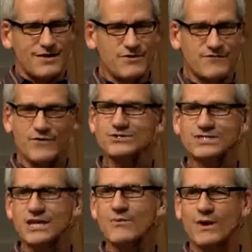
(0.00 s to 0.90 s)
The first
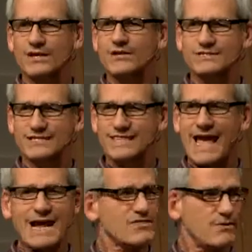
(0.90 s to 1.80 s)
thing you want to do is
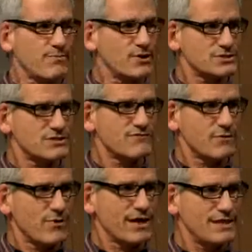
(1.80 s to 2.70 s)
thank the person for
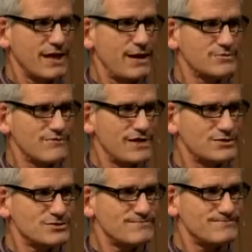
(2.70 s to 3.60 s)
bringing the
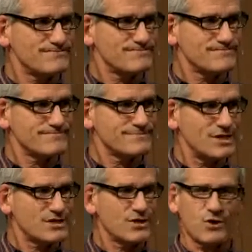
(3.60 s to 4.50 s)
observation,
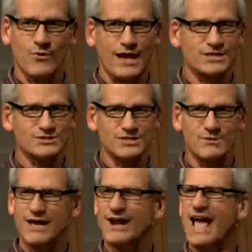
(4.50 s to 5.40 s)
the, the correction, no
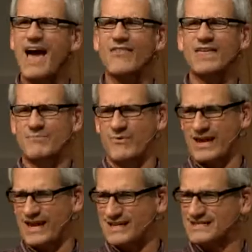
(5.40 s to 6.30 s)
matter how they
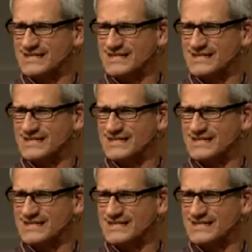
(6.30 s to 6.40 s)
bring it.